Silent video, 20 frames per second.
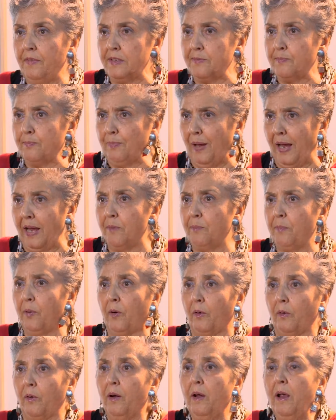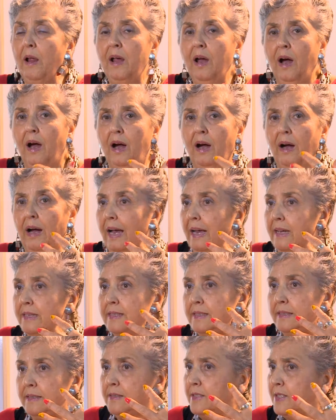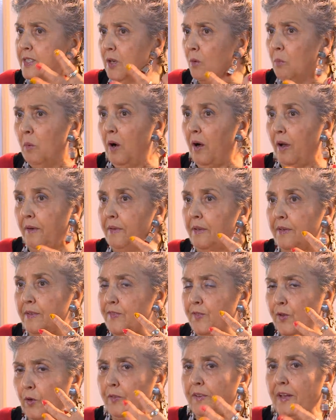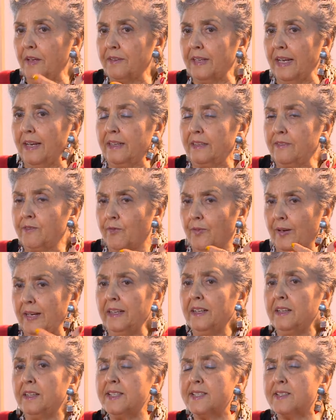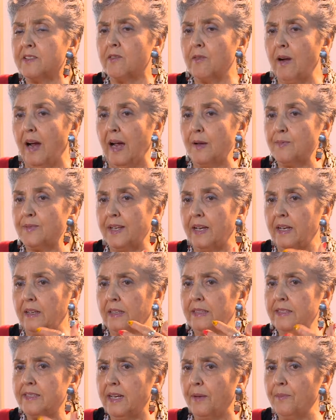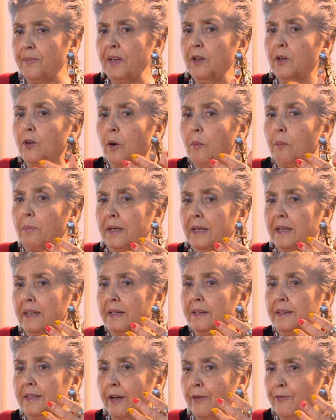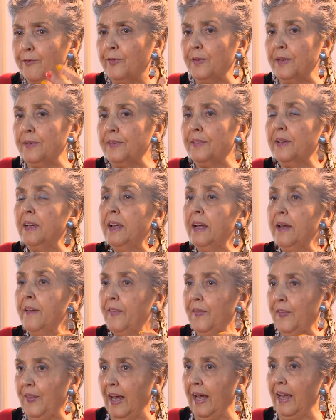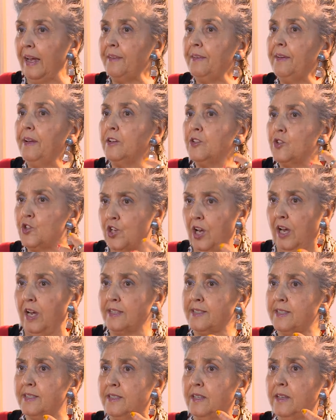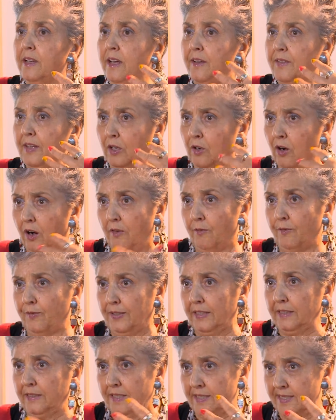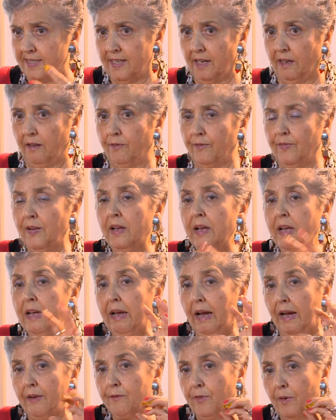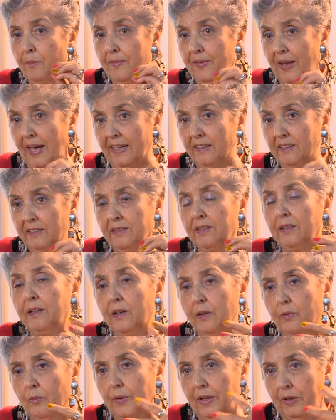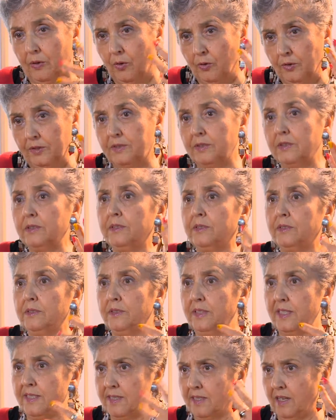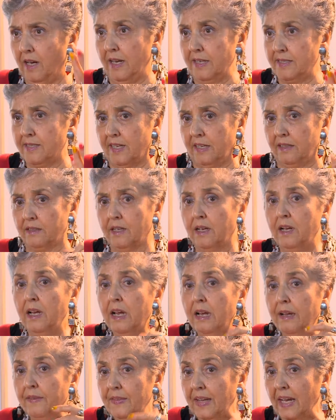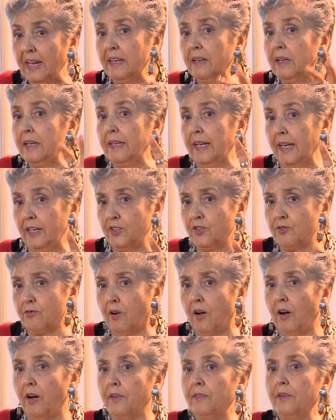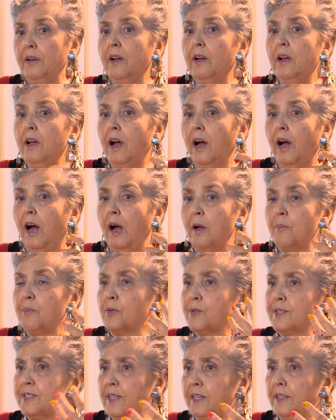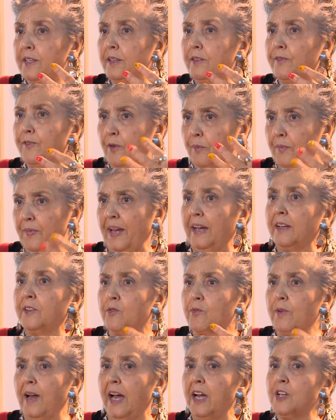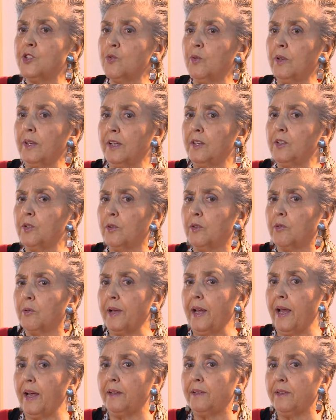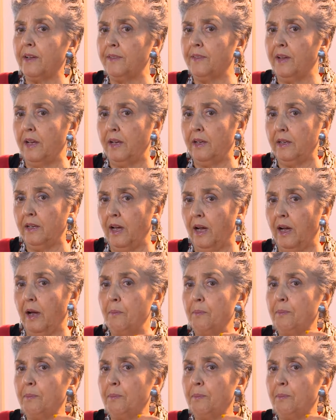the paper, and so on, so that it really describes something completely different than just the conflict itself. And from that, we could discuss it. Then later on, I proceeded from that gradually to create the